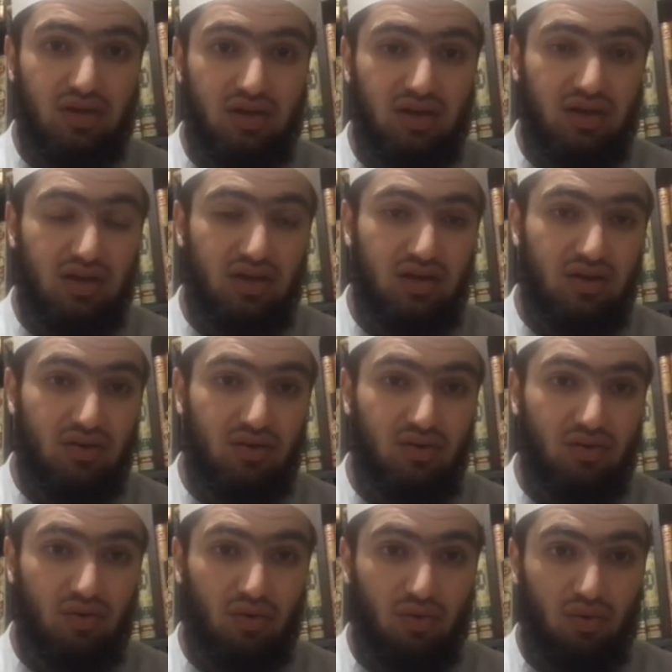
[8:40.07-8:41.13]
uh,
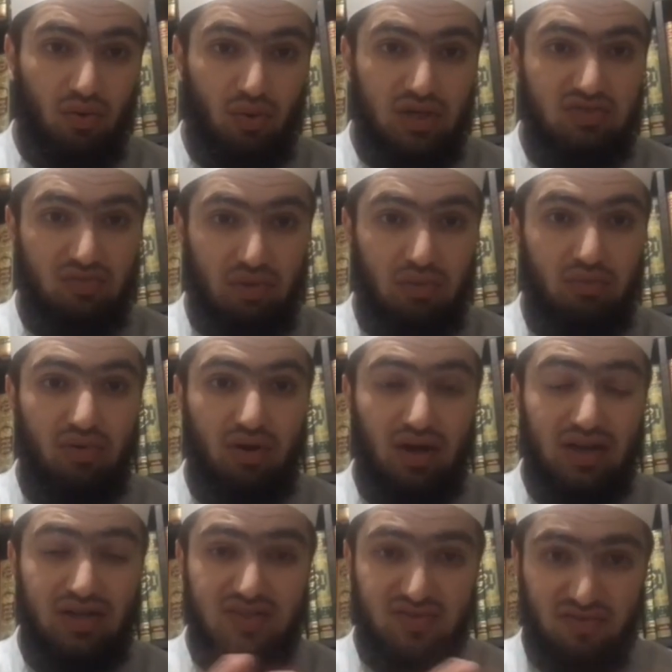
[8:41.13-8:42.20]
always remember
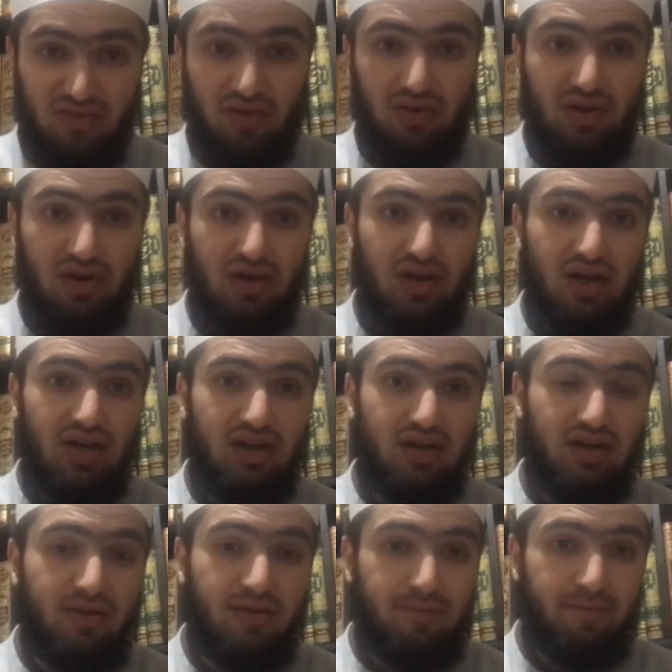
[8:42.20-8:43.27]
us, from, uh,